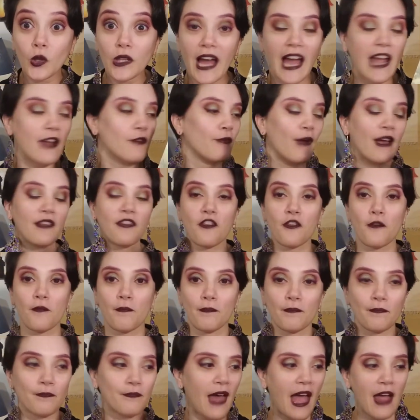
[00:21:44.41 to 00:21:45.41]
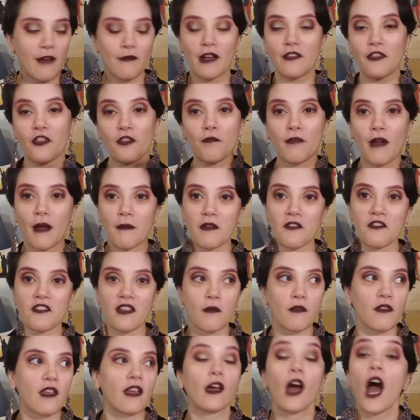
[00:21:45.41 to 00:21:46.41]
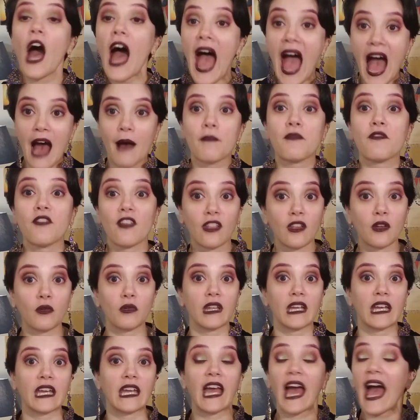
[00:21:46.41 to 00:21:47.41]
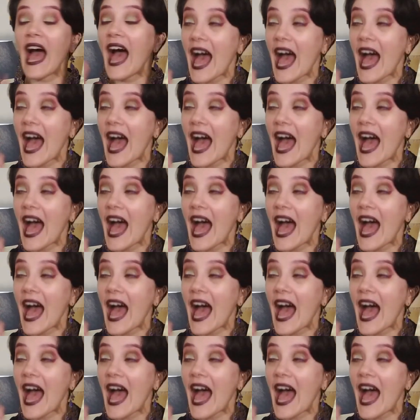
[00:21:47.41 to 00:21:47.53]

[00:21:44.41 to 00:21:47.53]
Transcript: I read this, I read this premise, and I was like, absolutely,